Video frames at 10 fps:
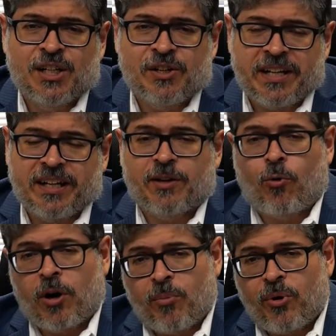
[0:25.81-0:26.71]
You need a
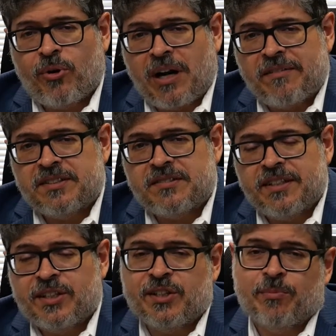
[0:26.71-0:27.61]
court reporter,
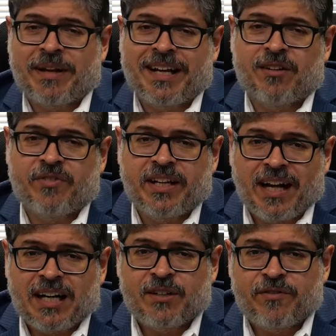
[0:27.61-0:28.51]
obviously. You may need a
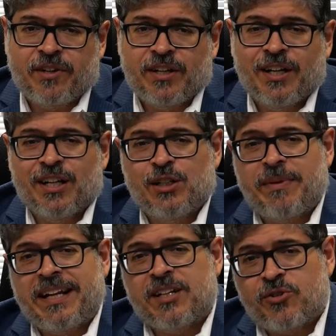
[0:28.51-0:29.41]
videographer. You
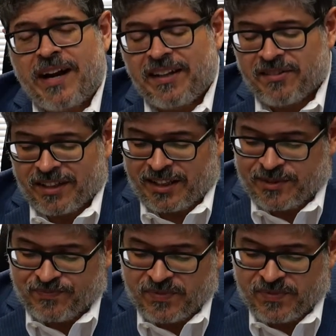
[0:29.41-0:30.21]
may need a translator.